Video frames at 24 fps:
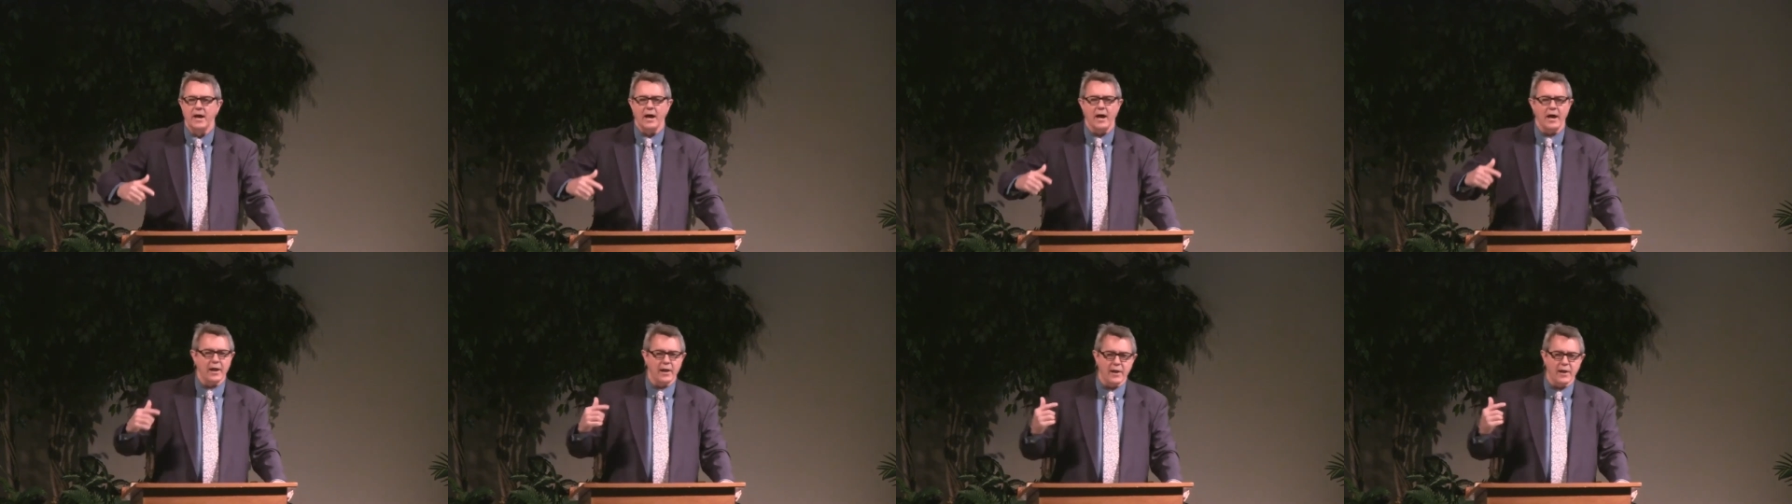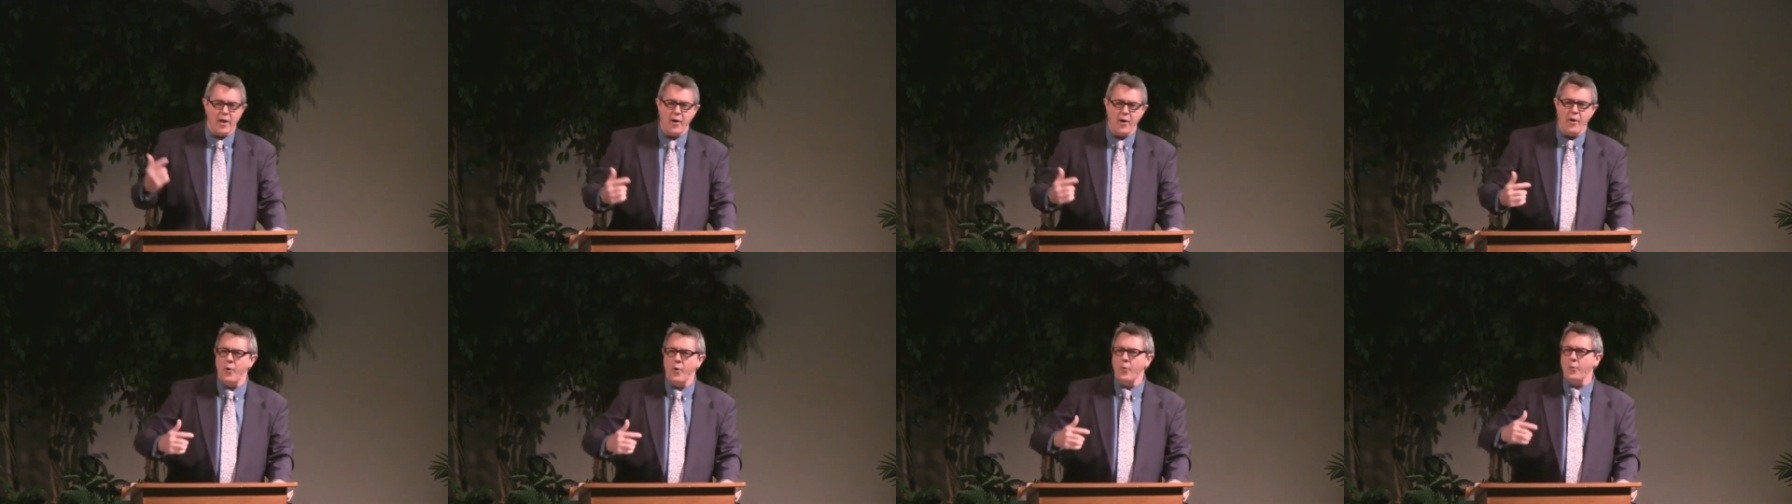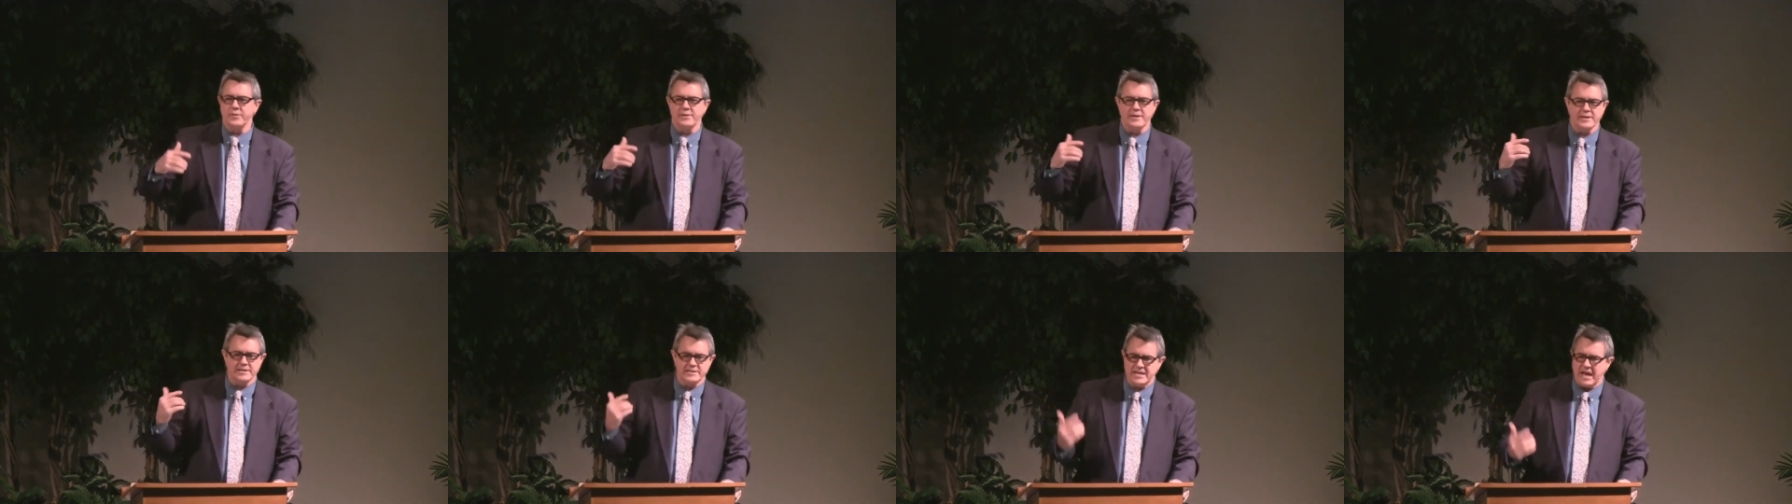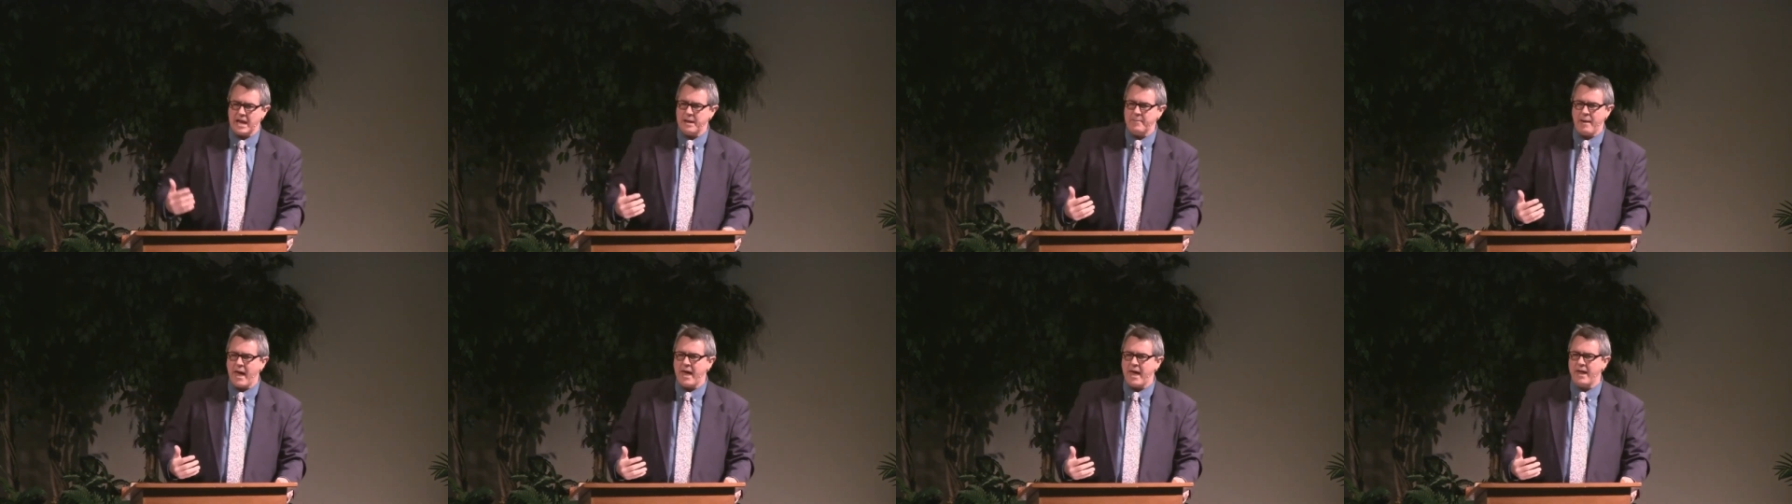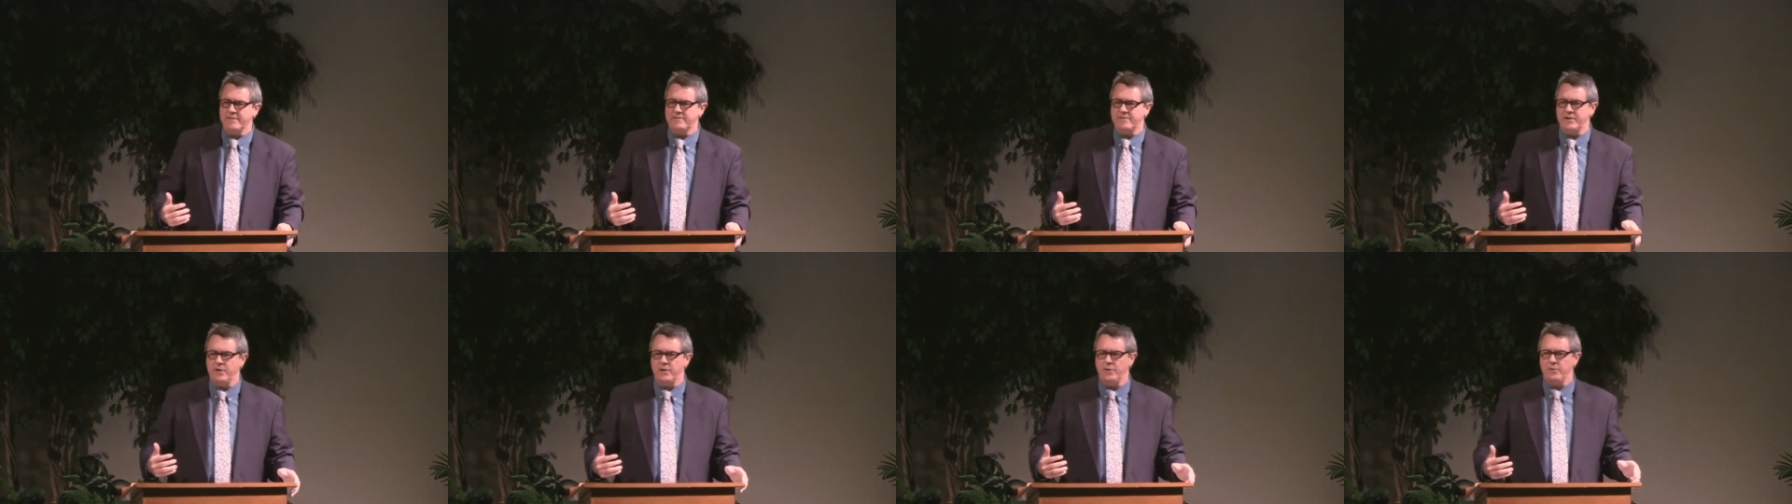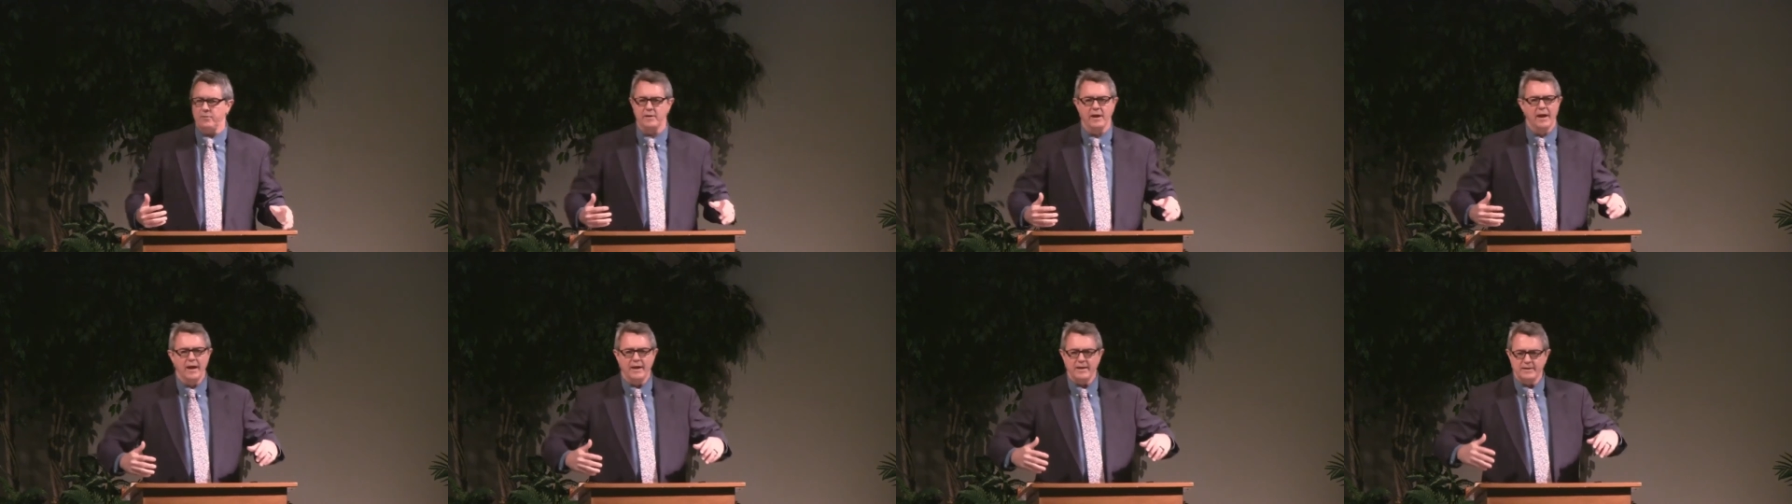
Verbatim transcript: along with the same attitude,